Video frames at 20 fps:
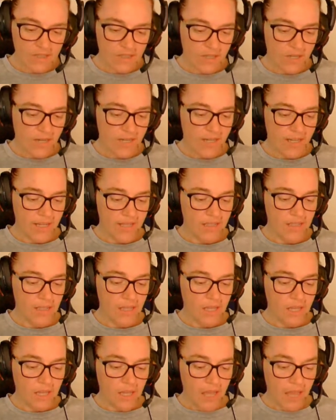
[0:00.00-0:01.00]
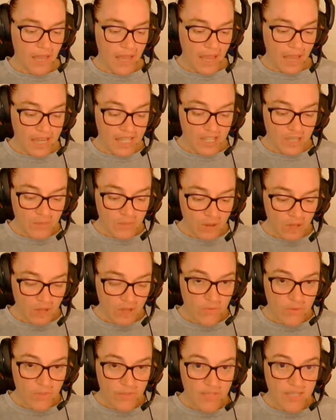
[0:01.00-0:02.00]
cried Anne. "Has your
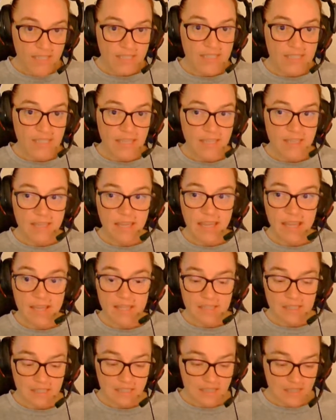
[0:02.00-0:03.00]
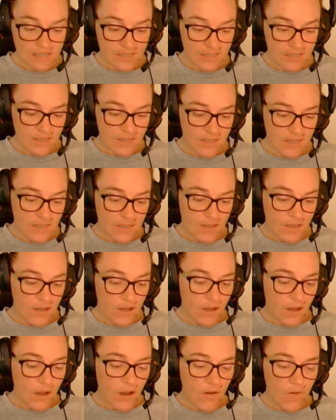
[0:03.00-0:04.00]
mother relented at last?"
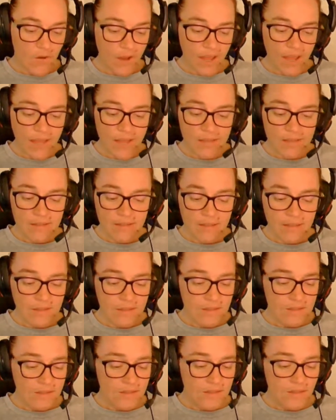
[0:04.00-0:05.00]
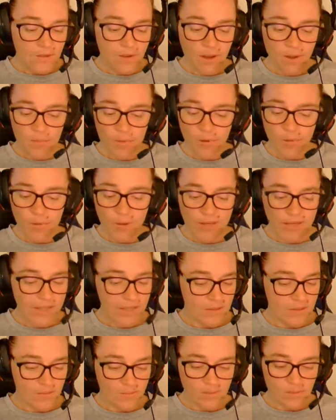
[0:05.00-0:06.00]
"Oh, Anne, Do come
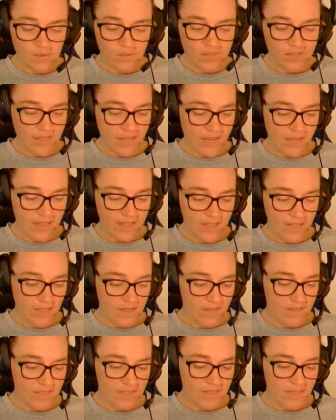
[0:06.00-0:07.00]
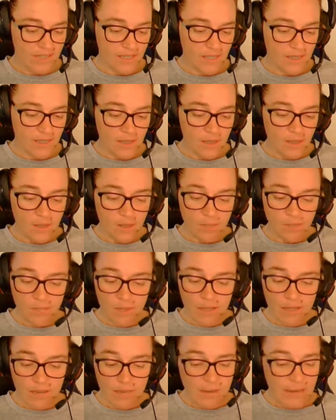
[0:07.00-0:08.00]
quick," implored Diana nervously.
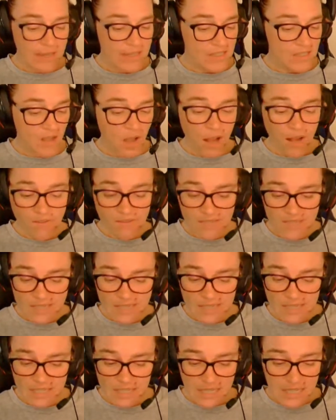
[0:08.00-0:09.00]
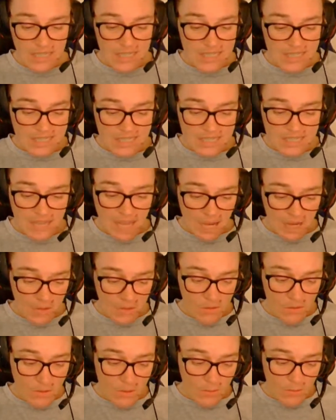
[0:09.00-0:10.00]
"Minnie May is awful sick. She's got
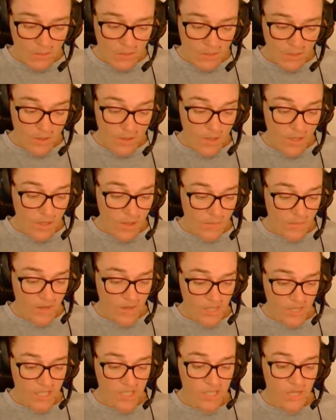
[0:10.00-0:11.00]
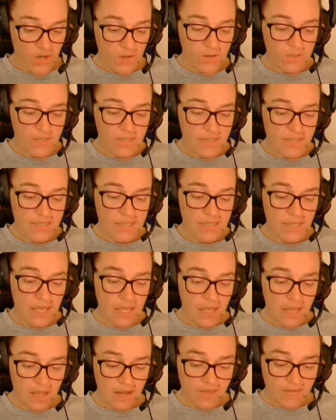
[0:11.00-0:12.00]
croup, young Mary Joe says,
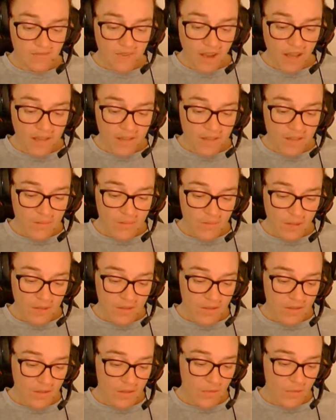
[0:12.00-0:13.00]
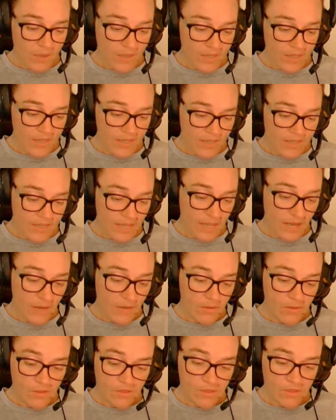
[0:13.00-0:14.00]
and father and mother are away to
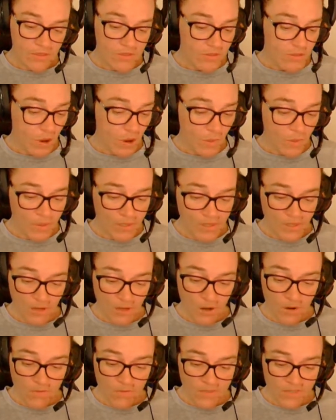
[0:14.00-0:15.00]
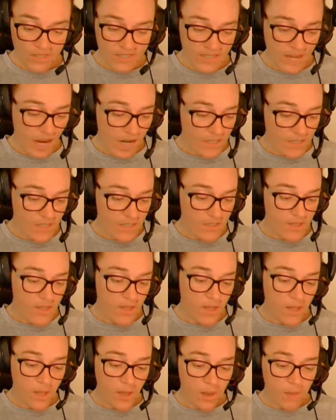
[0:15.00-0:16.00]
town, and there's nobody to go for the doctor.
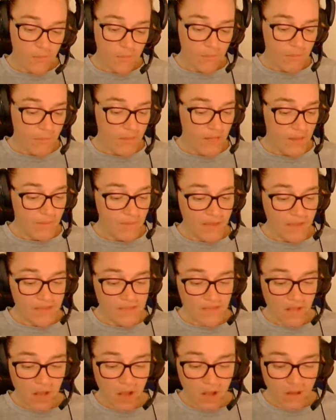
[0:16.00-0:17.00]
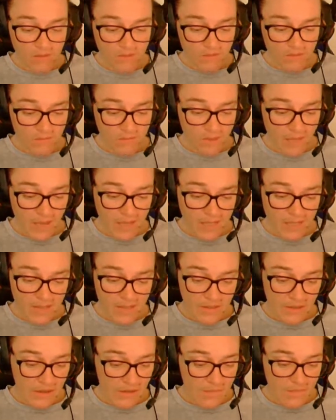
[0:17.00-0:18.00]
Minnie May is awful bad, and
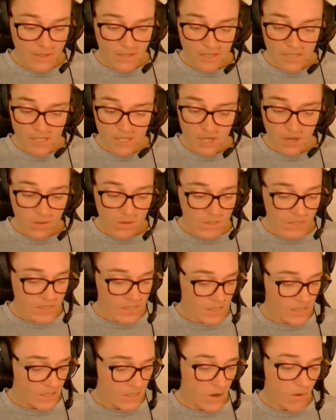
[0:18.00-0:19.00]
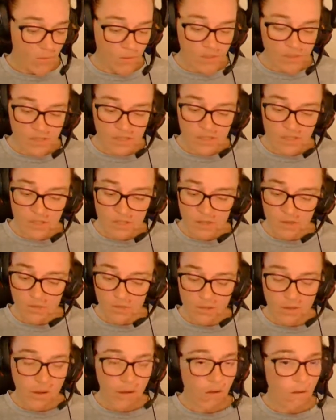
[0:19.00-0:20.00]
young Mary Joe doesn't know what to do,
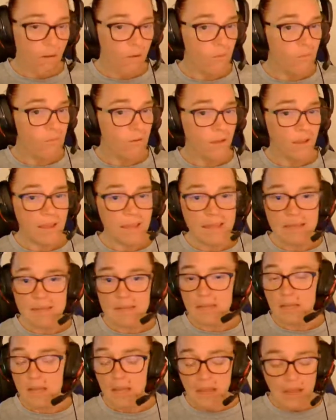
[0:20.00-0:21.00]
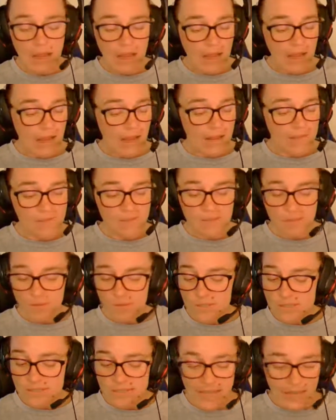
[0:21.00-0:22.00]
and oh, Anne, I'm so
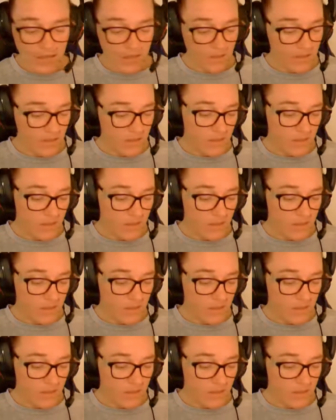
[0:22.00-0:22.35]
scared."